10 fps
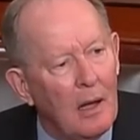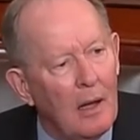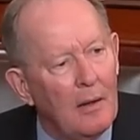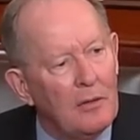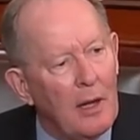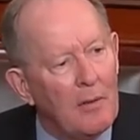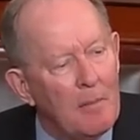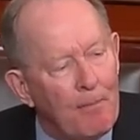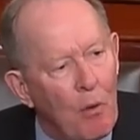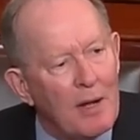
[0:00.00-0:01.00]
Uh, they're
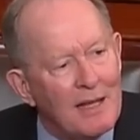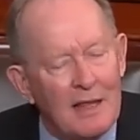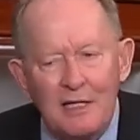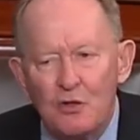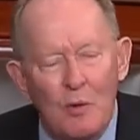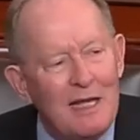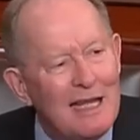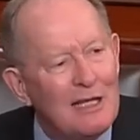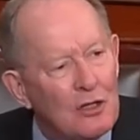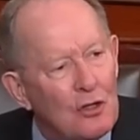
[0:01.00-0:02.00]
important things we
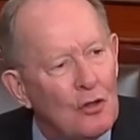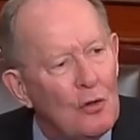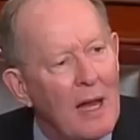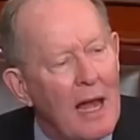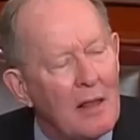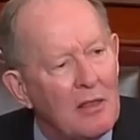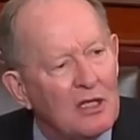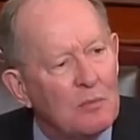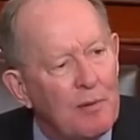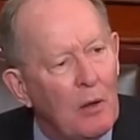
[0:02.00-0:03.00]
need to do, and
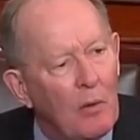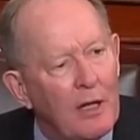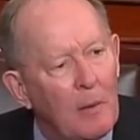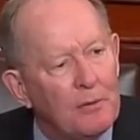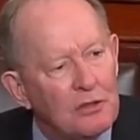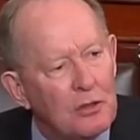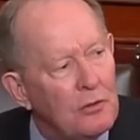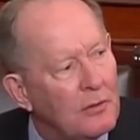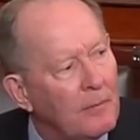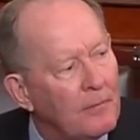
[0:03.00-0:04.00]
this bill will help us
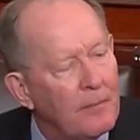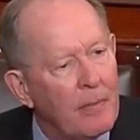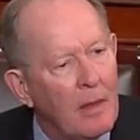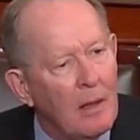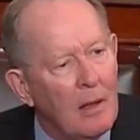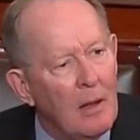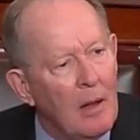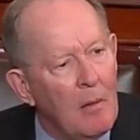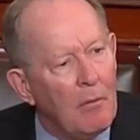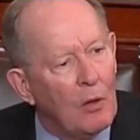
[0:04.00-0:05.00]
do them.
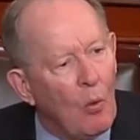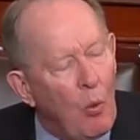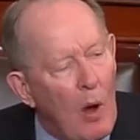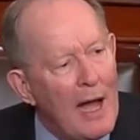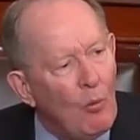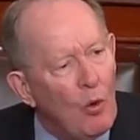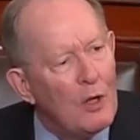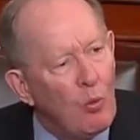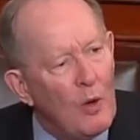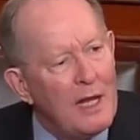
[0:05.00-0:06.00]
But why
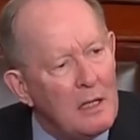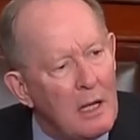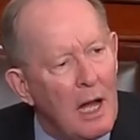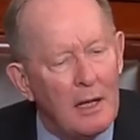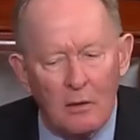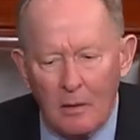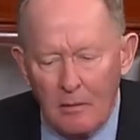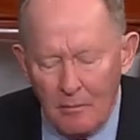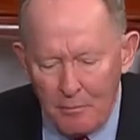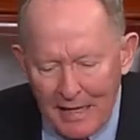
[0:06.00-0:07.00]
would we
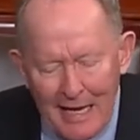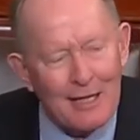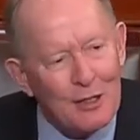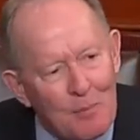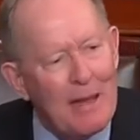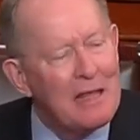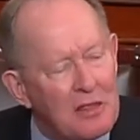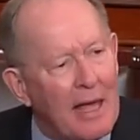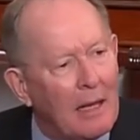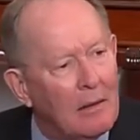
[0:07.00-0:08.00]
not begin to debate
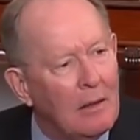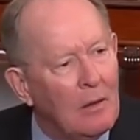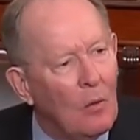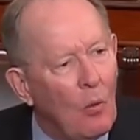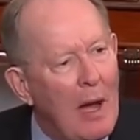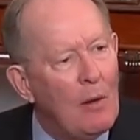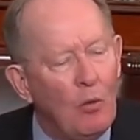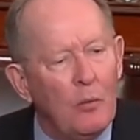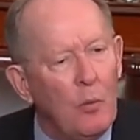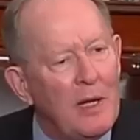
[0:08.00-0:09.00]
that? Why
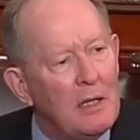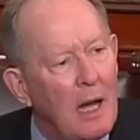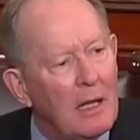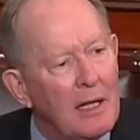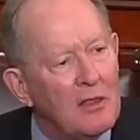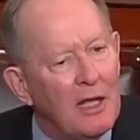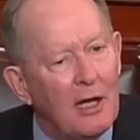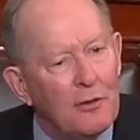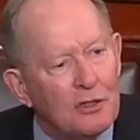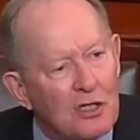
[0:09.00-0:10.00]
would we not let the
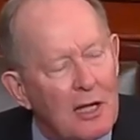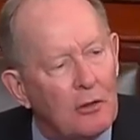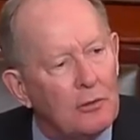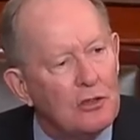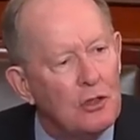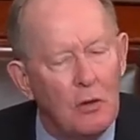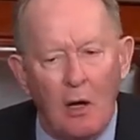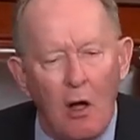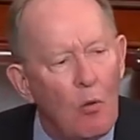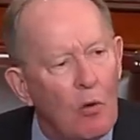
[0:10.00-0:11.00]
other senators do it?
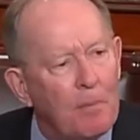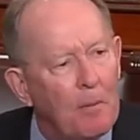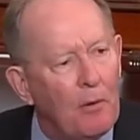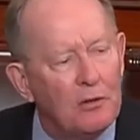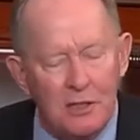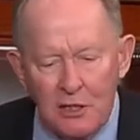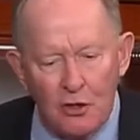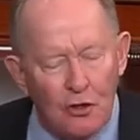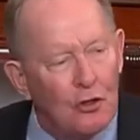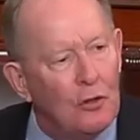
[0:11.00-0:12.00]
All we're proposing
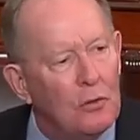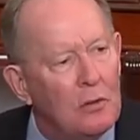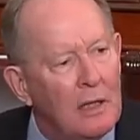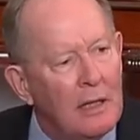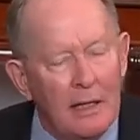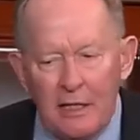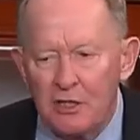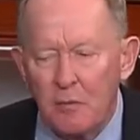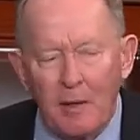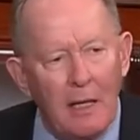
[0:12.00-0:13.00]
to do
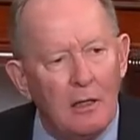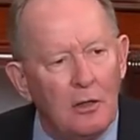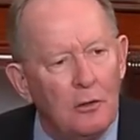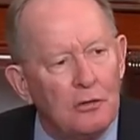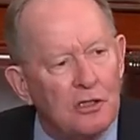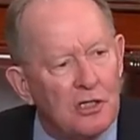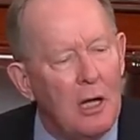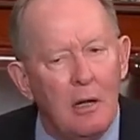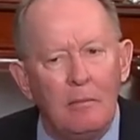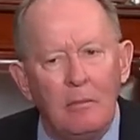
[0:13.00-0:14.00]
is to begin to do
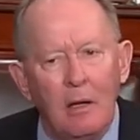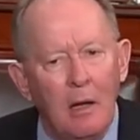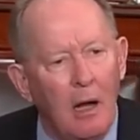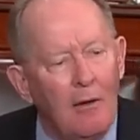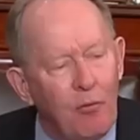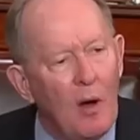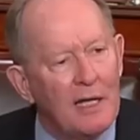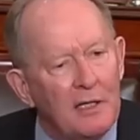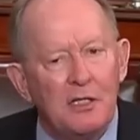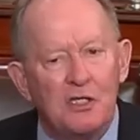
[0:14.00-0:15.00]
some of what
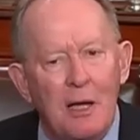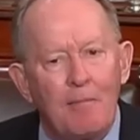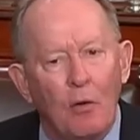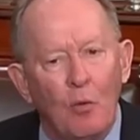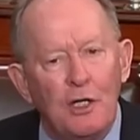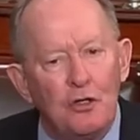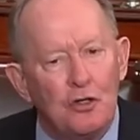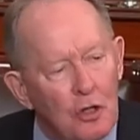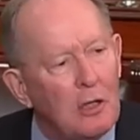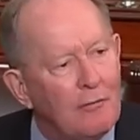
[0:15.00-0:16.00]
in December we
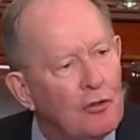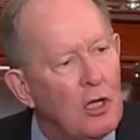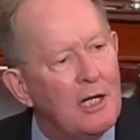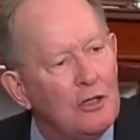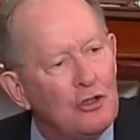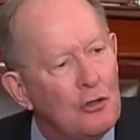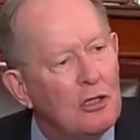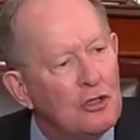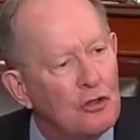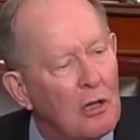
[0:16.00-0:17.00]
should have done in June
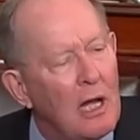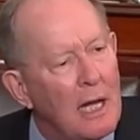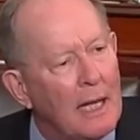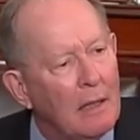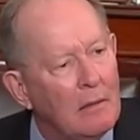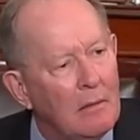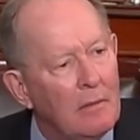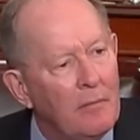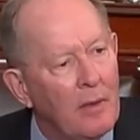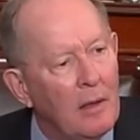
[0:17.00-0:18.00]
and July.
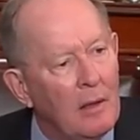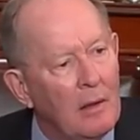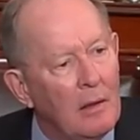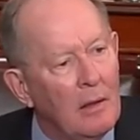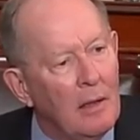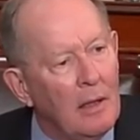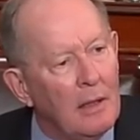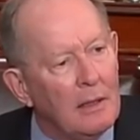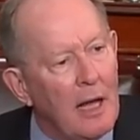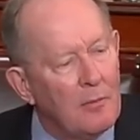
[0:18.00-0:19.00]

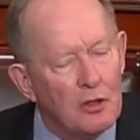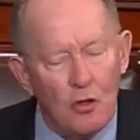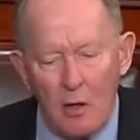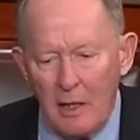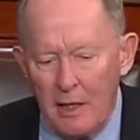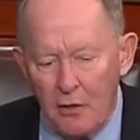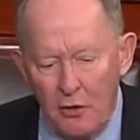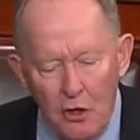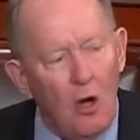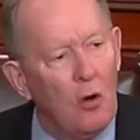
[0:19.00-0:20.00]
Now, the majority leader
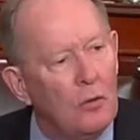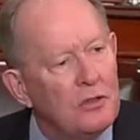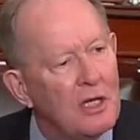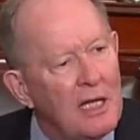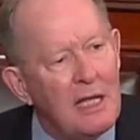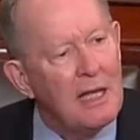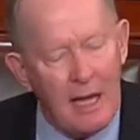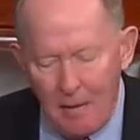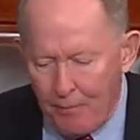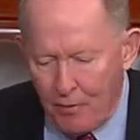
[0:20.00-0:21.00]
knows that he
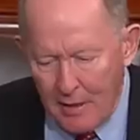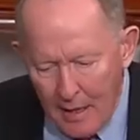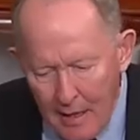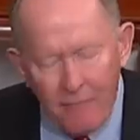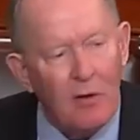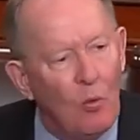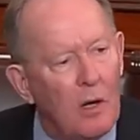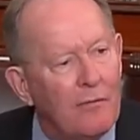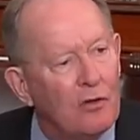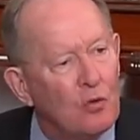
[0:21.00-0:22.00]
can't put every
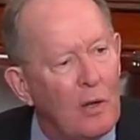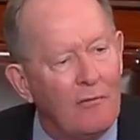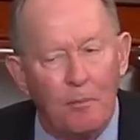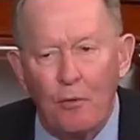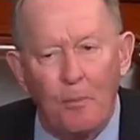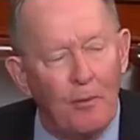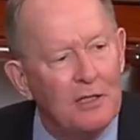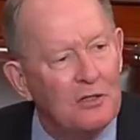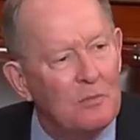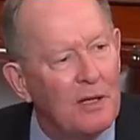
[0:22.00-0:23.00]
one of the 12
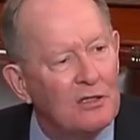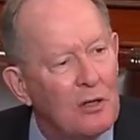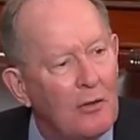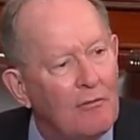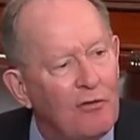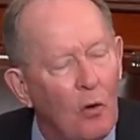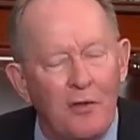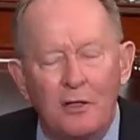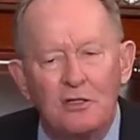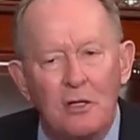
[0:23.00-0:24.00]
appropriations bills on the floor.
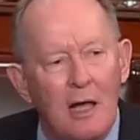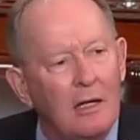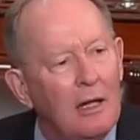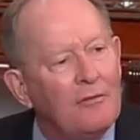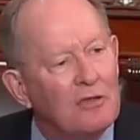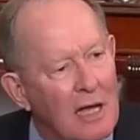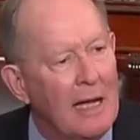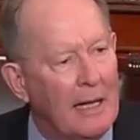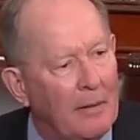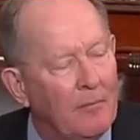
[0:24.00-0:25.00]
There's not enough
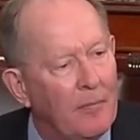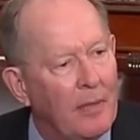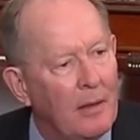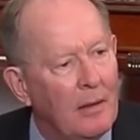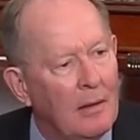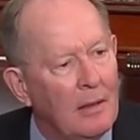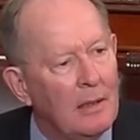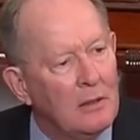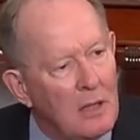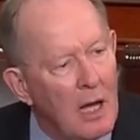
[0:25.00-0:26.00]
time.
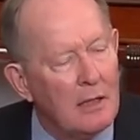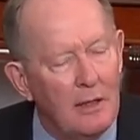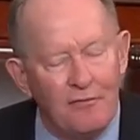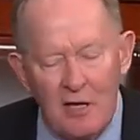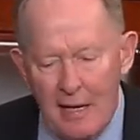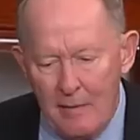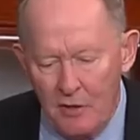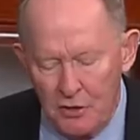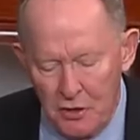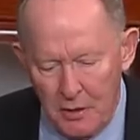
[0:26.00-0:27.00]
Not enough time
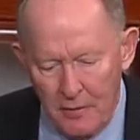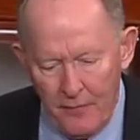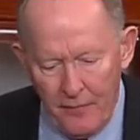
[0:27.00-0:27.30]
this year.